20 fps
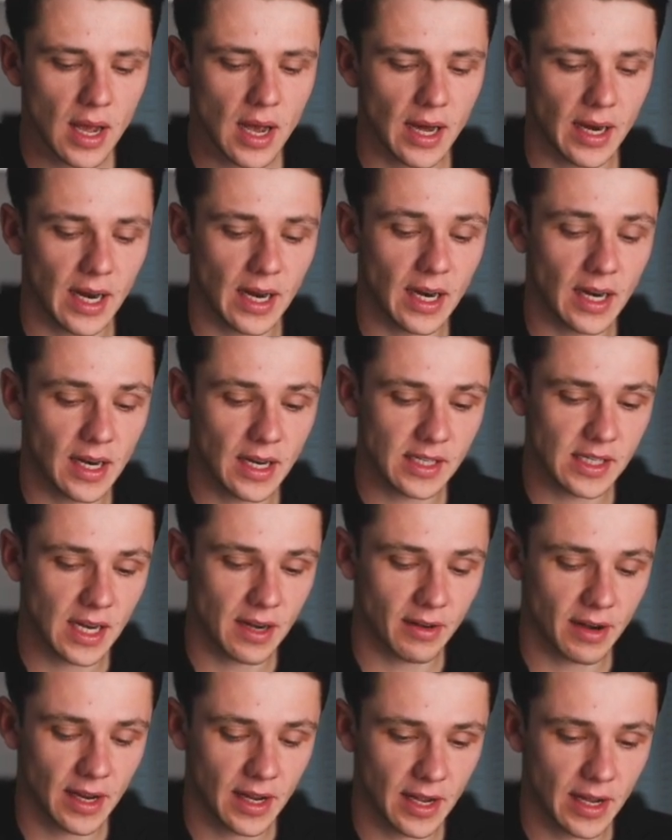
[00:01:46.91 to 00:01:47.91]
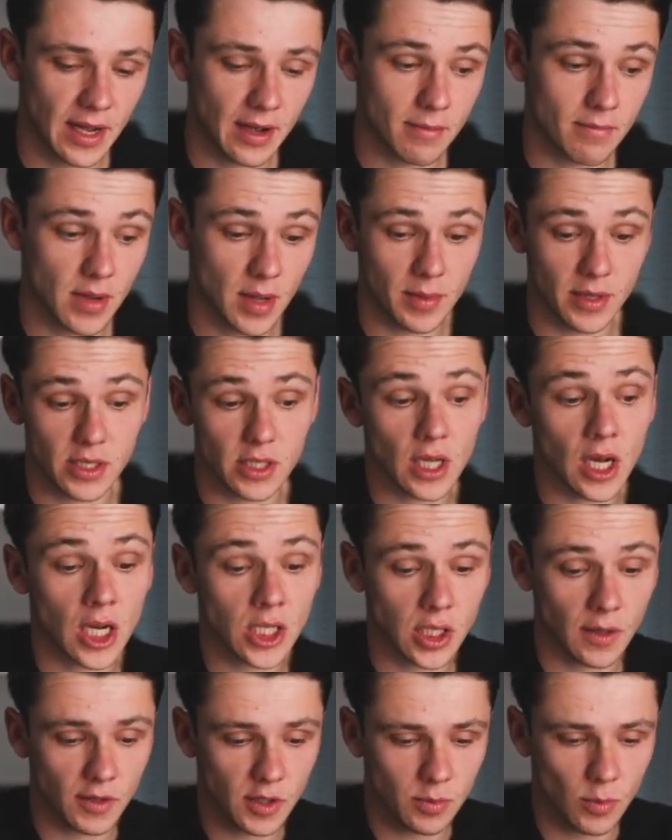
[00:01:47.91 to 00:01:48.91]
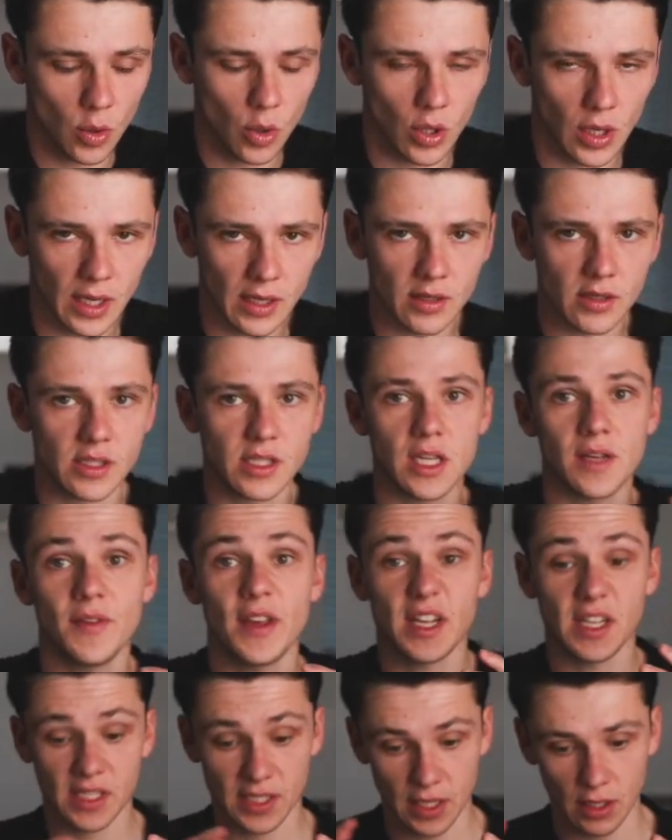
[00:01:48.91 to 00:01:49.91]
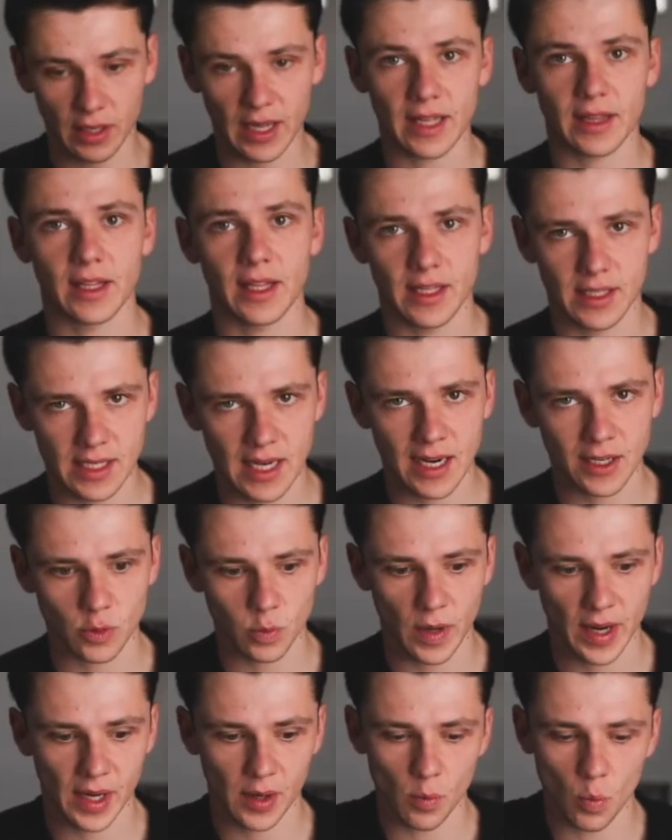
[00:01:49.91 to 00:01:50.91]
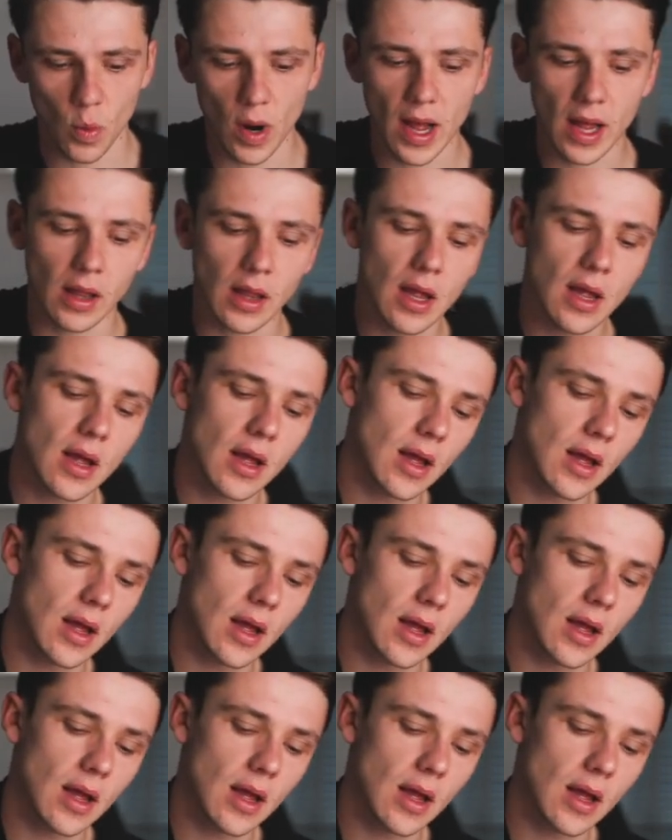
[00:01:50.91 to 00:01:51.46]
And then in this area here, maybe start off smaller, see if you can still get the attacks working well.